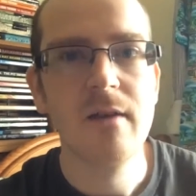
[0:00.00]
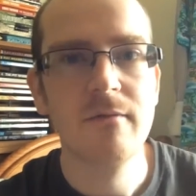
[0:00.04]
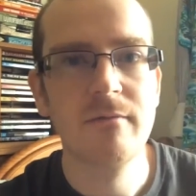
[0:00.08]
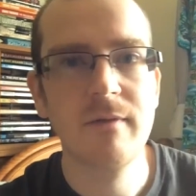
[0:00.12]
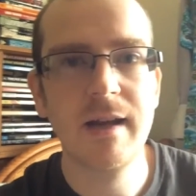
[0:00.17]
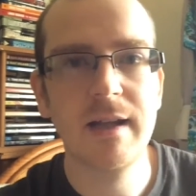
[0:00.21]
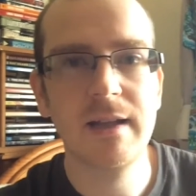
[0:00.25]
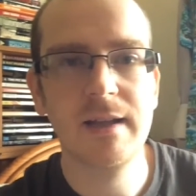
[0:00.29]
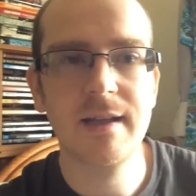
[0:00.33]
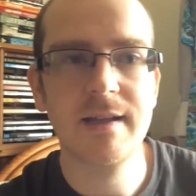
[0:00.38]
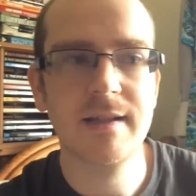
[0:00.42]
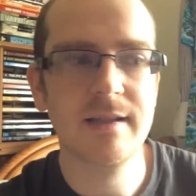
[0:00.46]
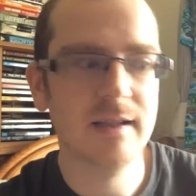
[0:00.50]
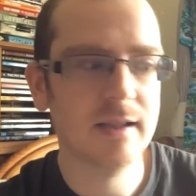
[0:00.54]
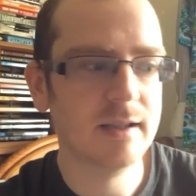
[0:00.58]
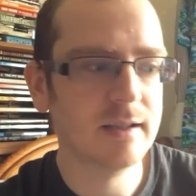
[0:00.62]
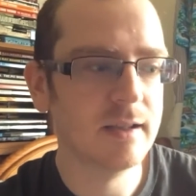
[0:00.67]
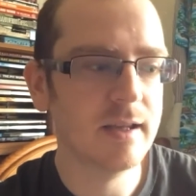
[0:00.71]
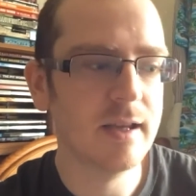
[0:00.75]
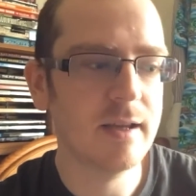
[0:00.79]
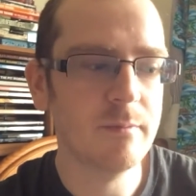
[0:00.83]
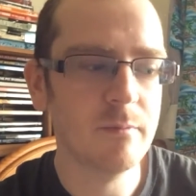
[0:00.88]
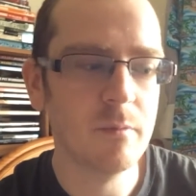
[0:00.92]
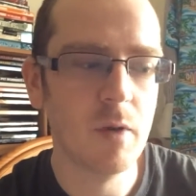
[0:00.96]

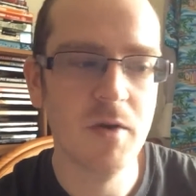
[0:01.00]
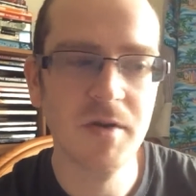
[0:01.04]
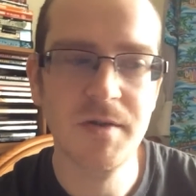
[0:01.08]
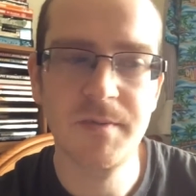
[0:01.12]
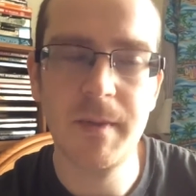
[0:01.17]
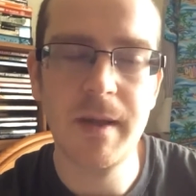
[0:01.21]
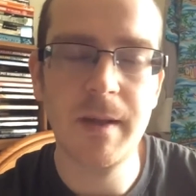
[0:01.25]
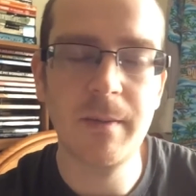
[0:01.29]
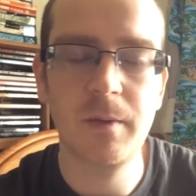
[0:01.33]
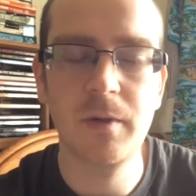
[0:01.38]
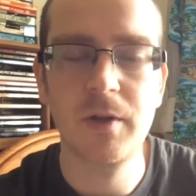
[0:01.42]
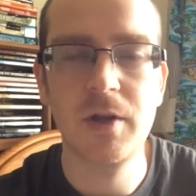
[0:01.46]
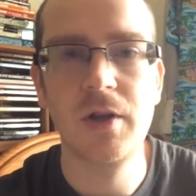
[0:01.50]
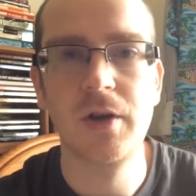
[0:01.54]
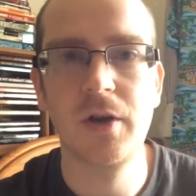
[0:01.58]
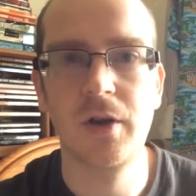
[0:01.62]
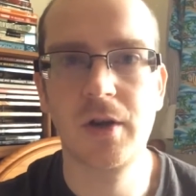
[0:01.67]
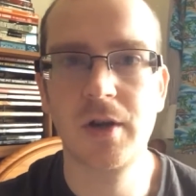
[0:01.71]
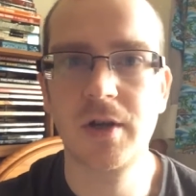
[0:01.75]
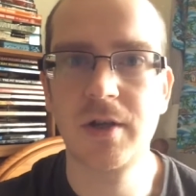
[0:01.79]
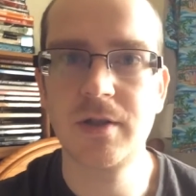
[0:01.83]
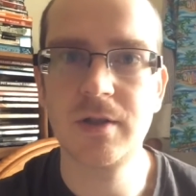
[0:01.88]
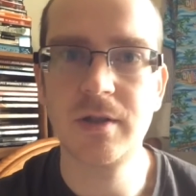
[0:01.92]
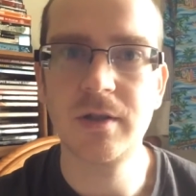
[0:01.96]
Realistically, most people, you're not
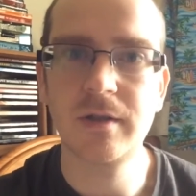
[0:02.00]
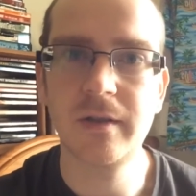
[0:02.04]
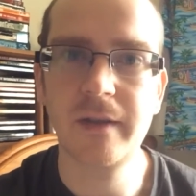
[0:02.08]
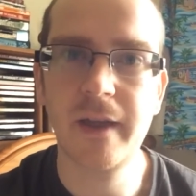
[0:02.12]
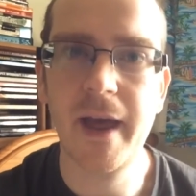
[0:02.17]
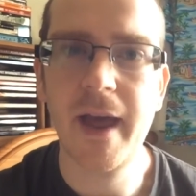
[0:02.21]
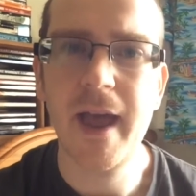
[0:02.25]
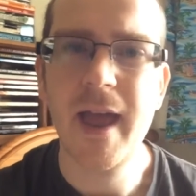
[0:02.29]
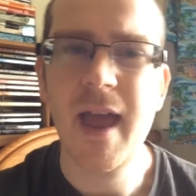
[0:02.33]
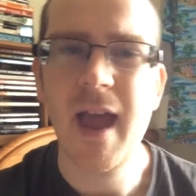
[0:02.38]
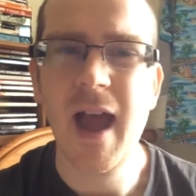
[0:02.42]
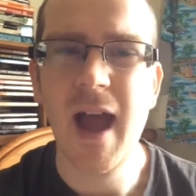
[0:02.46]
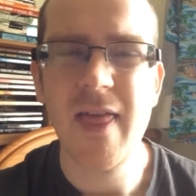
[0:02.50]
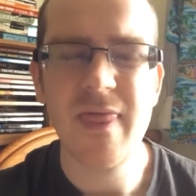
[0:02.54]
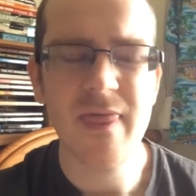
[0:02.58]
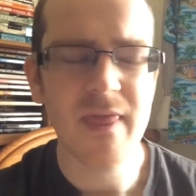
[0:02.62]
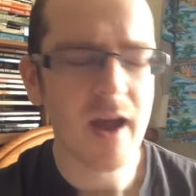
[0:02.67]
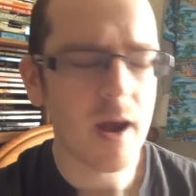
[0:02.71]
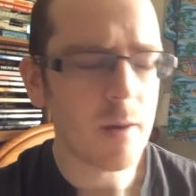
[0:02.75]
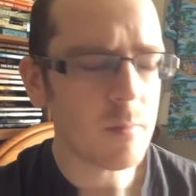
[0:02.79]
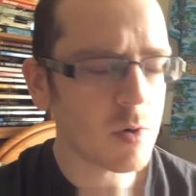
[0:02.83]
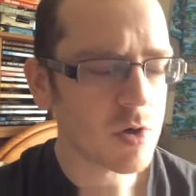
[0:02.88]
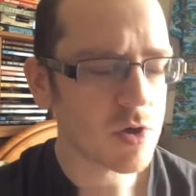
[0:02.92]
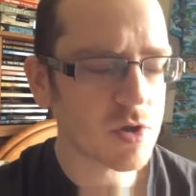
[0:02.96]
going to do that. And
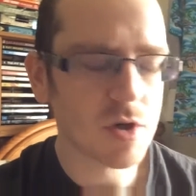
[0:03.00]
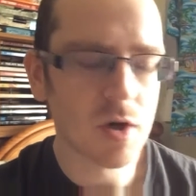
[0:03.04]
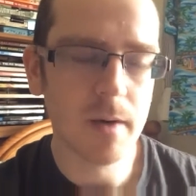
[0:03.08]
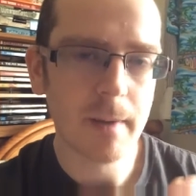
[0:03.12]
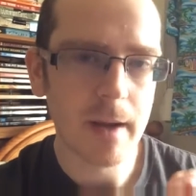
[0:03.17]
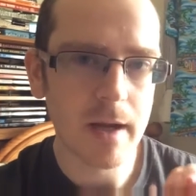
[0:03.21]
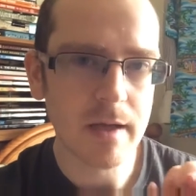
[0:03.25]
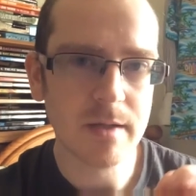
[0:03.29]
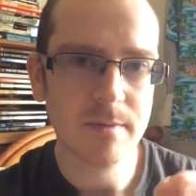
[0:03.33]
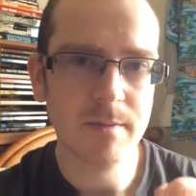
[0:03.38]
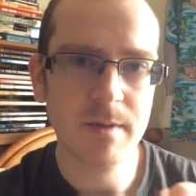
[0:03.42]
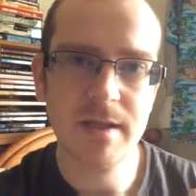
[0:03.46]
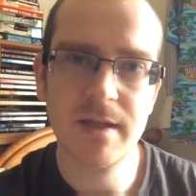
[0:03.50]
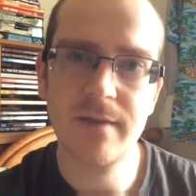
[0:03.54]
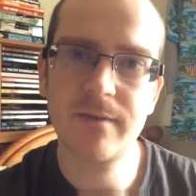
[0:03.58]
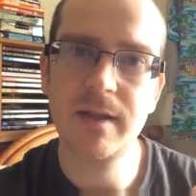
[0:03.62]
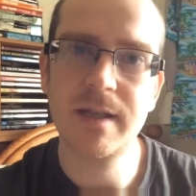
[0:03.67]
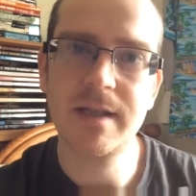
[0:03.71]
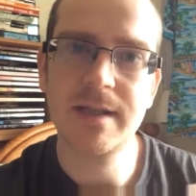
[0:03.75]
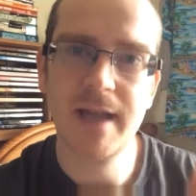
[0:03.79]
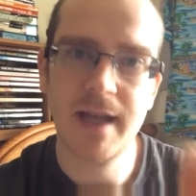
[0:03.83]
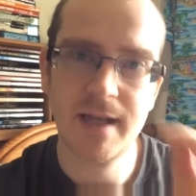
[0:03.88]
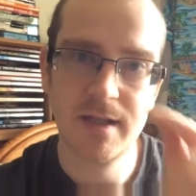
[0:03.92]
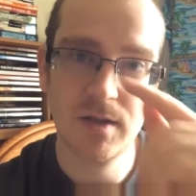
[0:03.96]
I'm not just talking about
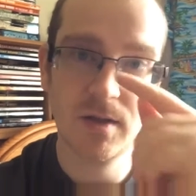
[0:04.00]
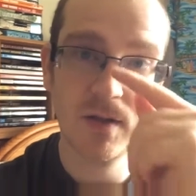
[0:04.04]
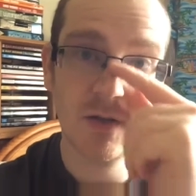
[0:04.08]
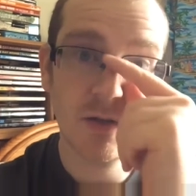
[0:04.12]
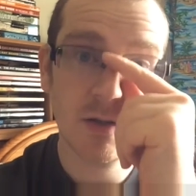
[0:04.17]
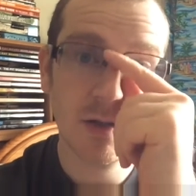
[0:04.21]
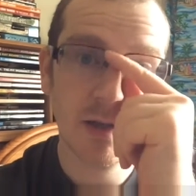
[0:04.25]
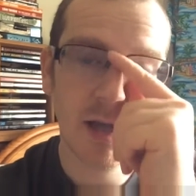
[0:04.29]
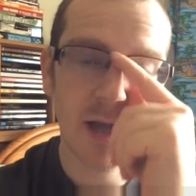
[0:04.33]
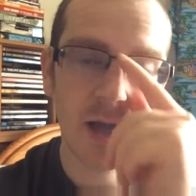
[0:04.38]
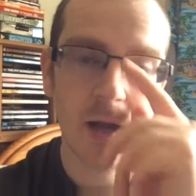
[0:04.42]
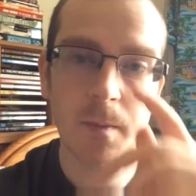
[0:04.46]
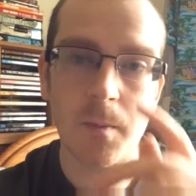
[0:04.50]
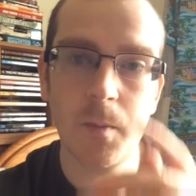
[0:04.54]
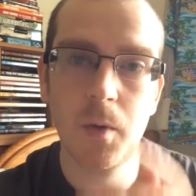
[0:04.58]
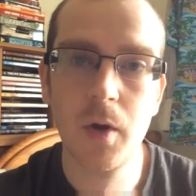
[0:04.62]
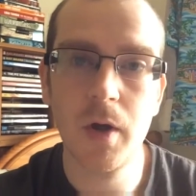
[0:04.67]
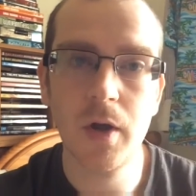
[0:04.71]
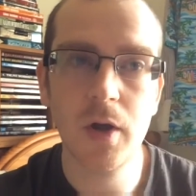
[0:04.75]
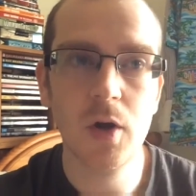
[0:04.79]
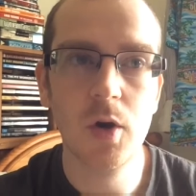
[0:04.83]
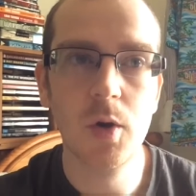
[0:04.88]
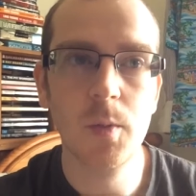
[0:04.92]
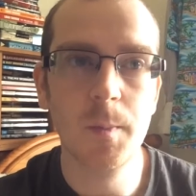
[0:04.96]
specifically tattoos now, but
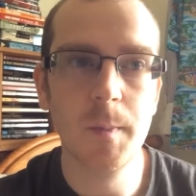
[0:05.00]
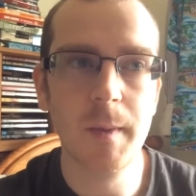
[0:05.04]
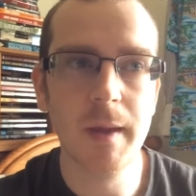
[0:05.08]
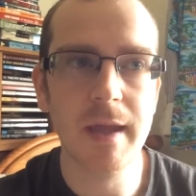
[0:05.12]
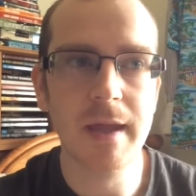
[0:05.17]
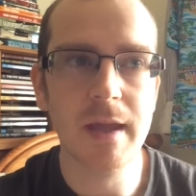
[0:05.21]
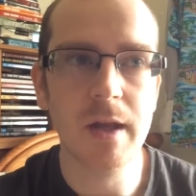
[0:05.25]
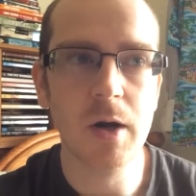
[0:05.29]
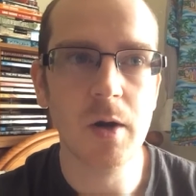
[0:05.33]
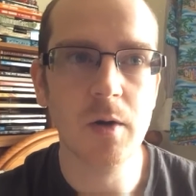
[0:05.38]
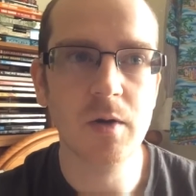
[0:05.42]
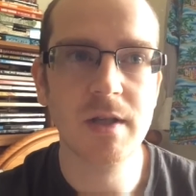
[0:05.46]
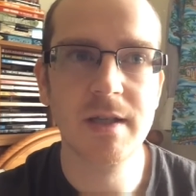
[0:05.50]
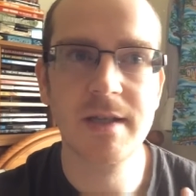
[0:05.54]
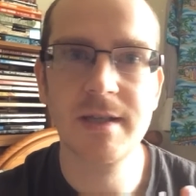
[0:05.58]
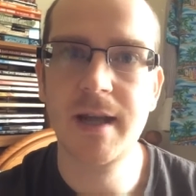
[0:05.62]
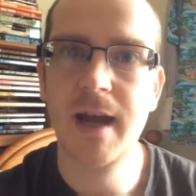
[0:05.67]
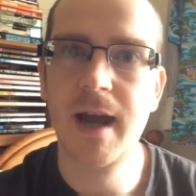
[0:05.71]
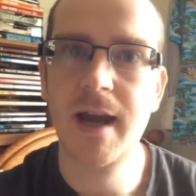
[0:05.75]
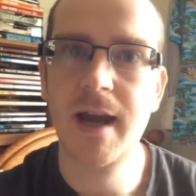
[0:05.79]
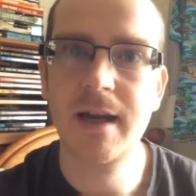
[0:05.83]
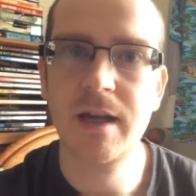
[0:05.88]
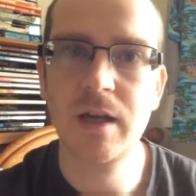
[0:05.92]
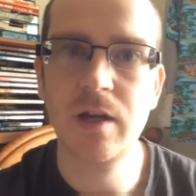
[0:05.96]
it could be, you know,
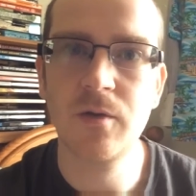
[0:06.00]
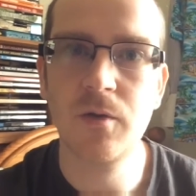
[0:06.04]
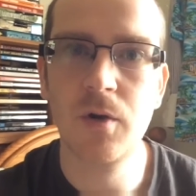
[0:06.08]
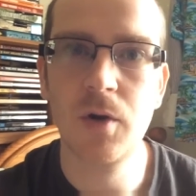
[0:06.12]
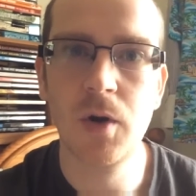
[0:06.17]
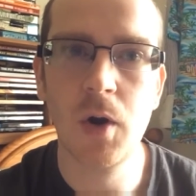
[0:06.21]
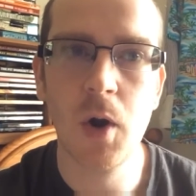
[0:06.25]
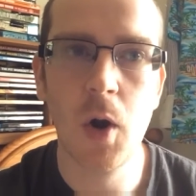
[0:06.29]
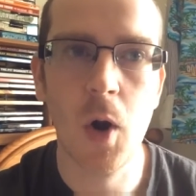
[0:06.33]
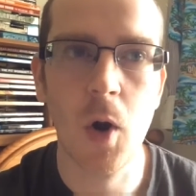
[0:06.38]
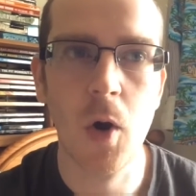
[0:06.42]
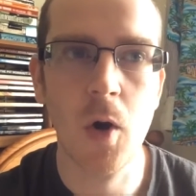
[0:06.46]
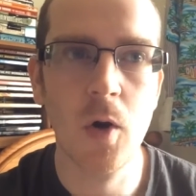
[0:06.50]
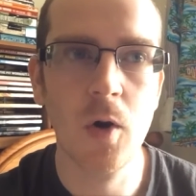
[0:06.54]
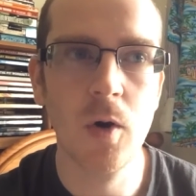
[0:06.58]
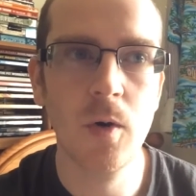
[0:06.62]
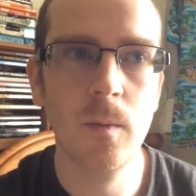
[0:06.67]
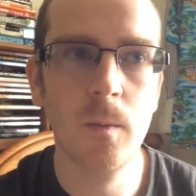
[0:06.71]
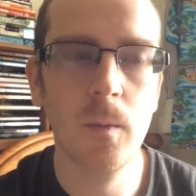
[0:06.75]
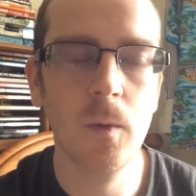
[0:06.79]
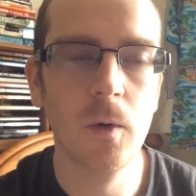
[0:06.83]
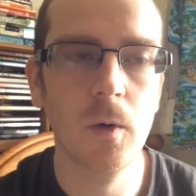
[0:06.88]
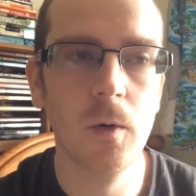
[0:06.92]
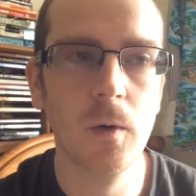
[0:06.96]
designing your own
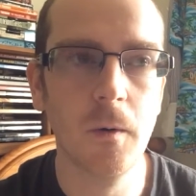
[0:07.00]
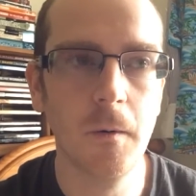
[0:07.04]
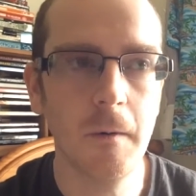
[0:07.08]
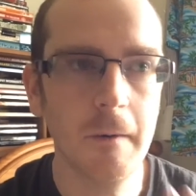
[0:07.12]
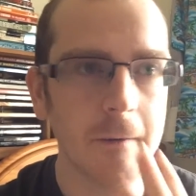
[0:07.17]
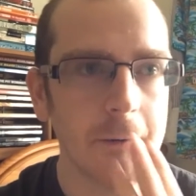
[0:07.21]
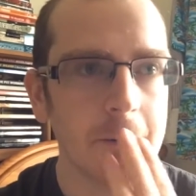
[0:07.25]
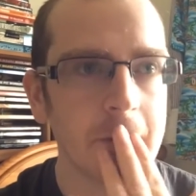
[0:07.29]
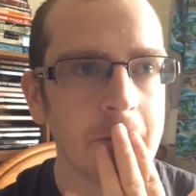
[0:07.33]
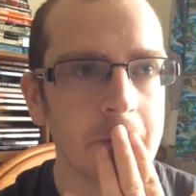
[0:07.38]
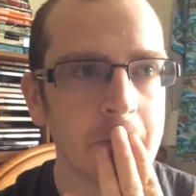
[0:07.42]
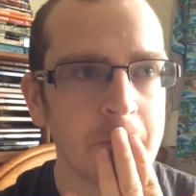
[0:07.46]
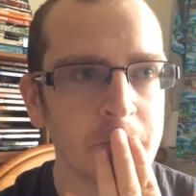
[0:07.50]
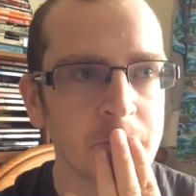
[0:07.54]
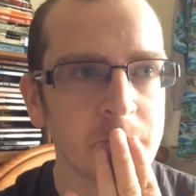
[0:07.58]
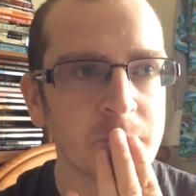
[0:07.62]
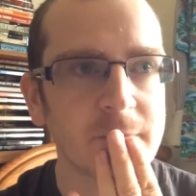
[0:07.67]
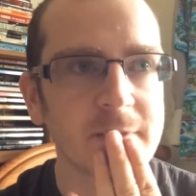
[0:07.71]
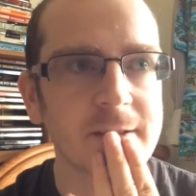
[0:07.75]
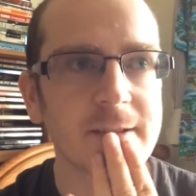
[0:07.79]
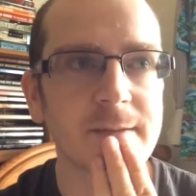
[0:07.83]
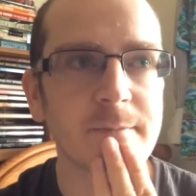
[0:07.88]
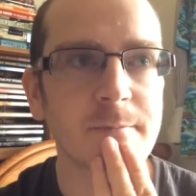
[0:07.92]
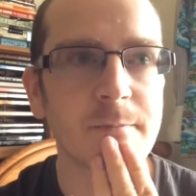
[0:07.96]
home or
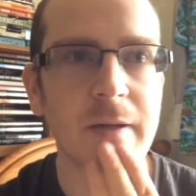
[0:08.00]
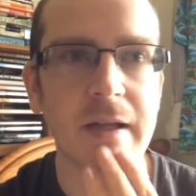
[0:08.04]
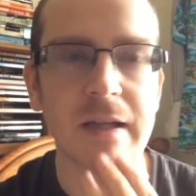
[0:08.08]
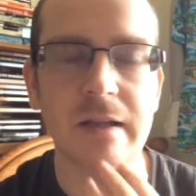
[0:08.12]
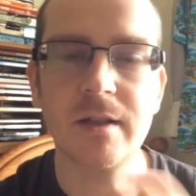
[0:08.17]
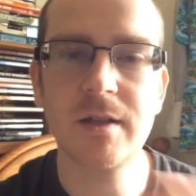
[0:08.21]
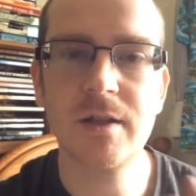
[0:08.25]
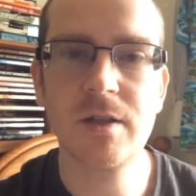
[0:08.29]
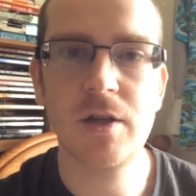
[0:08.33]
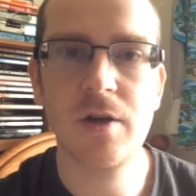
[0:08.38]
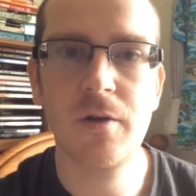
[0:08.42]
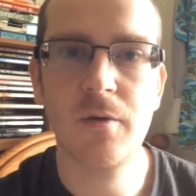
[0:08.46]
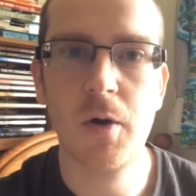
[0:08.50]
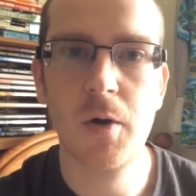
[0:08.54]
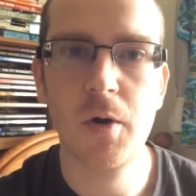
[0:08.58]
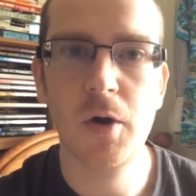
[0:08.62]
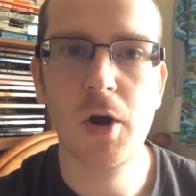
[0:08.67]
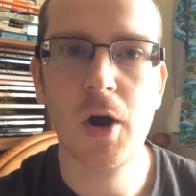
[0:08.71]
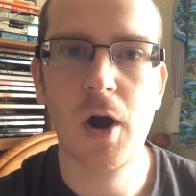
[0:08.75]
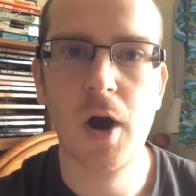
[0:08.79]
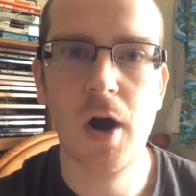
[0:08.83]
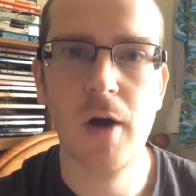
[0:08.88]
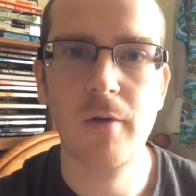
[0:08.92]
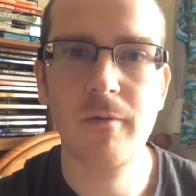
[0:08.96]
building your own
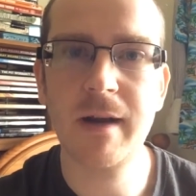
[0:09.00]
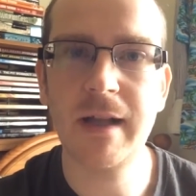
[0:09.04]
car.